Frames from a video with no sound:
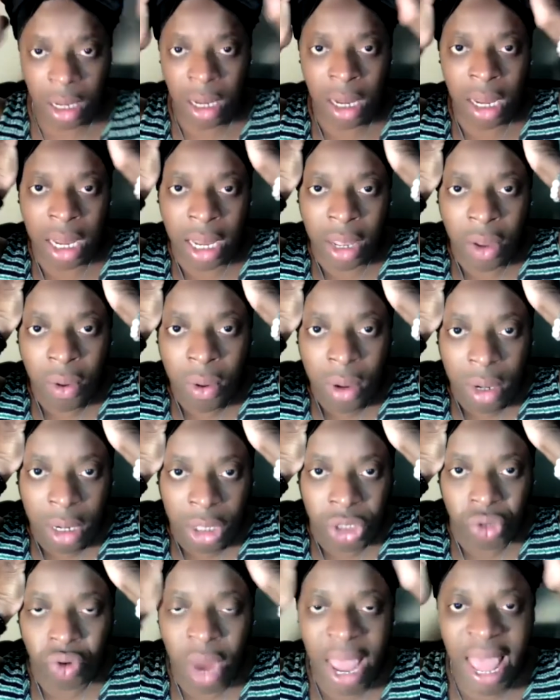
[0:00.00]
and going to
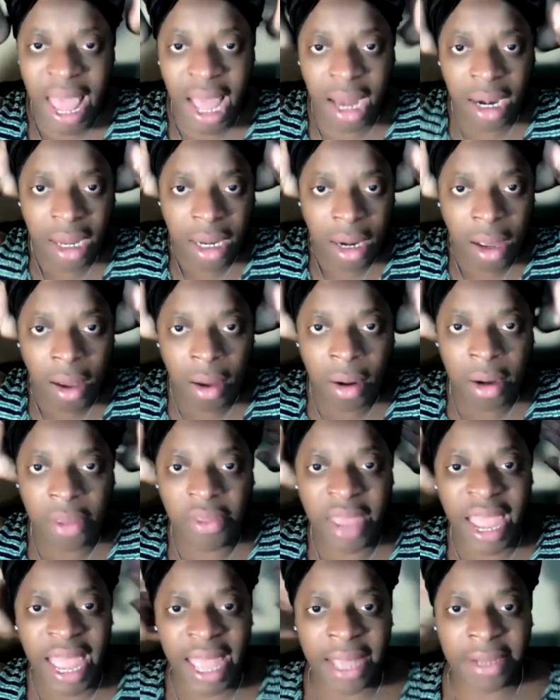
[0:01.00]
trial and all of
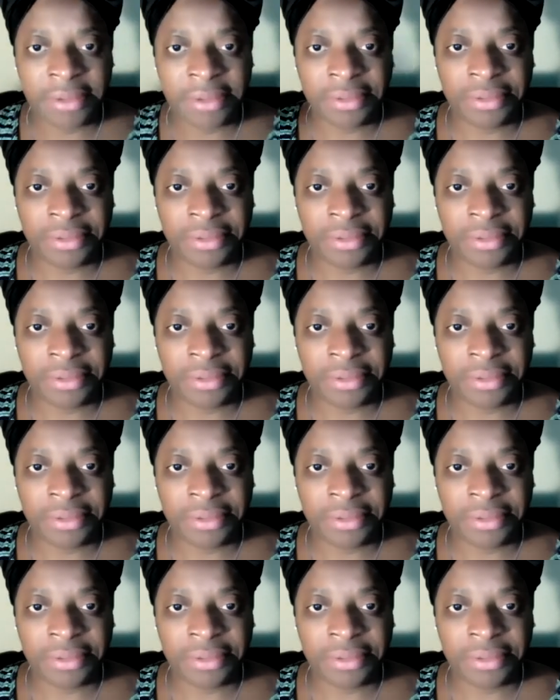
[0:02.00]
that.